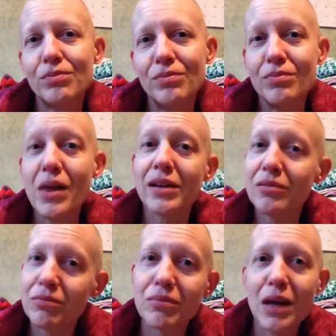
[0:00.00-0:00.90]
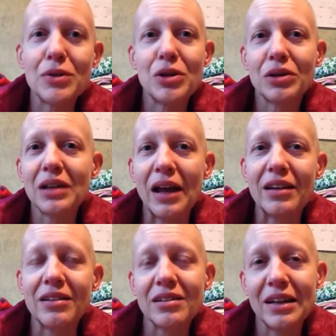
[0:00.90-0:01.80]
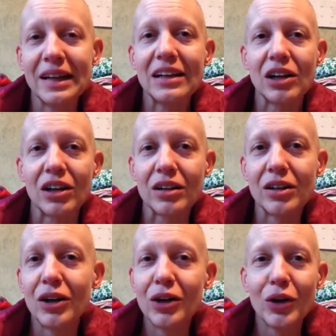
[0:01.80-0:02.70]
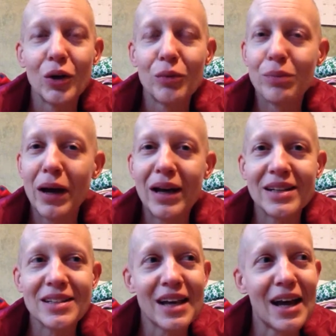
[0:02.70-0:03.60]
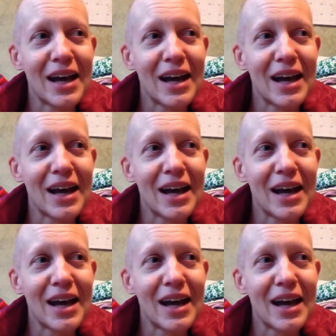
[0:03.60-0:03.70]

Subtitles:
then maybe you could lend an ear. But